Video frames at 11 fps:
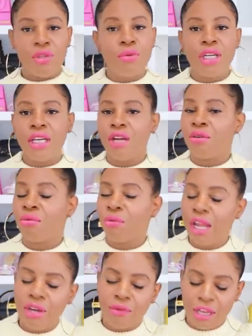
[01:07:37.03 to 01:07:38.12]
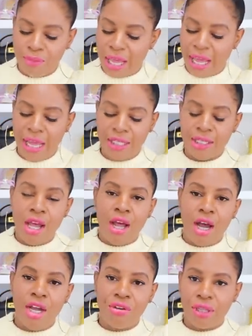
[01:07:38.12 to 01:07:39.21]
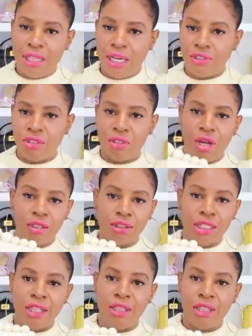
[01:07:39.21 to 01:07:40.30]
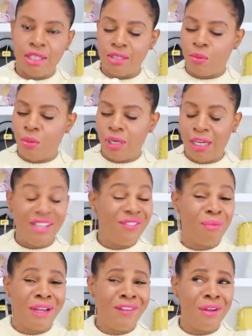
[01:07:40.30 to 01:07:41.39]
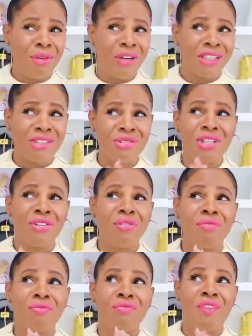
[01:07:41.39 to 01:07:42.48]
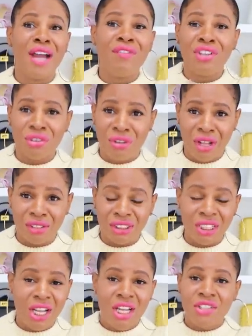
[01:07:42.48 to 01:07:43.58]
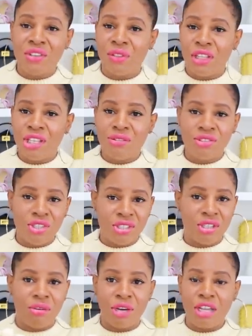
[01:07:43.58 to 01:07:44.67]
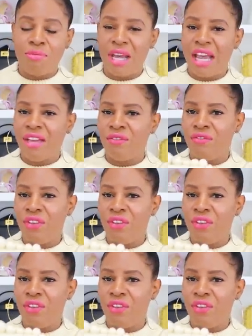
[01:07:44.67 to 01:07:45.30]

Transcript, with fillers: You can get great, great bags under a thousand dollars. And this one, I, if, my, if I'm correct, this was under five hundred dollars. So this is just a great bag.